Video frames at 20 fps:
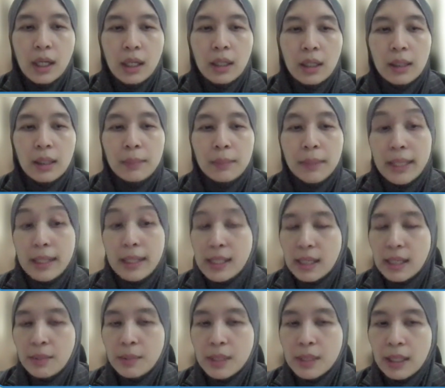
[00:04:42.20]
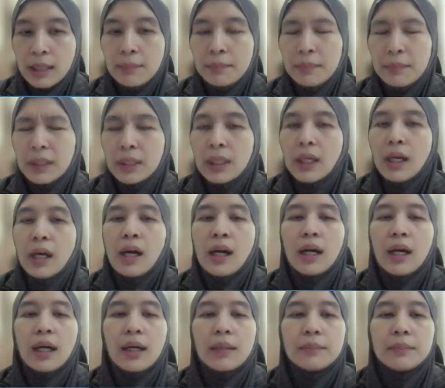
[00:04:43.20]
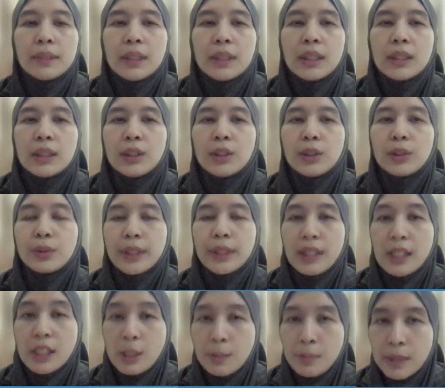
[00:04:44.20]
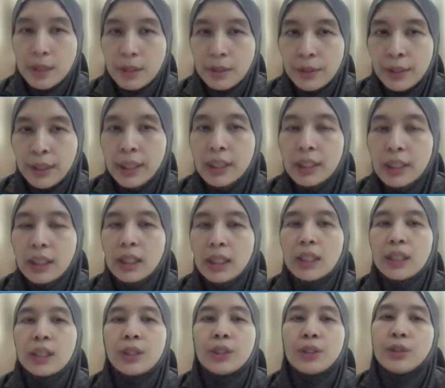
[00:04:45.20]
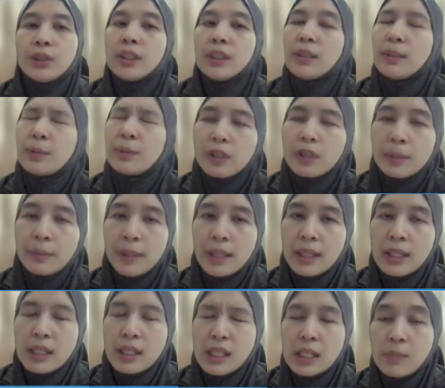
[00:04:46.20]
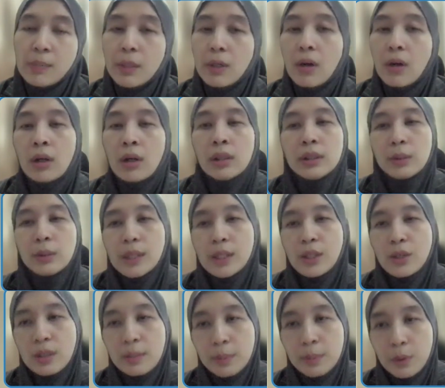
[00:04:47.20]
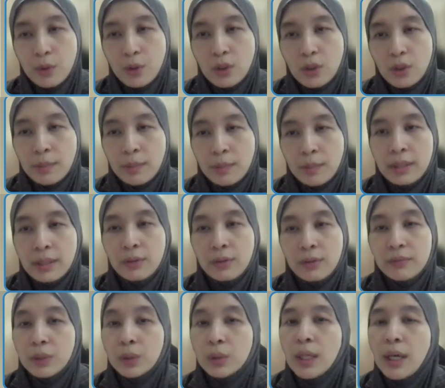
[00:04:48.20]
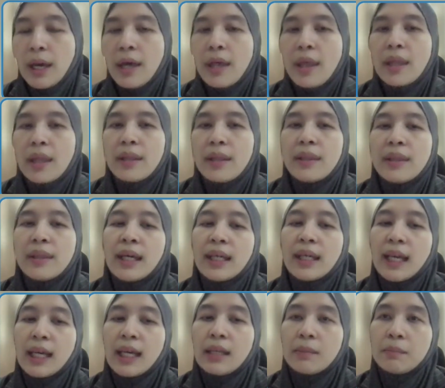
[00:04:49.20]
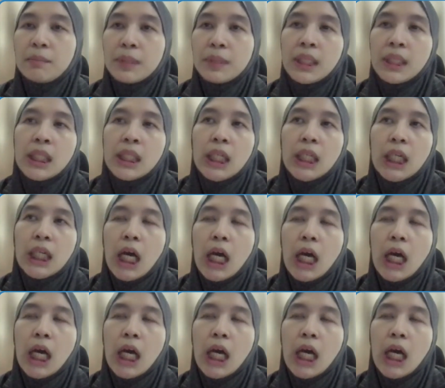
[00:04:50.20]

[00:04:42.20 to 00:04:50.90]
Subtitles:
At the same time, during this period, during the pre-Ramadan assessment all the way to the post-Ramadan review, there can be,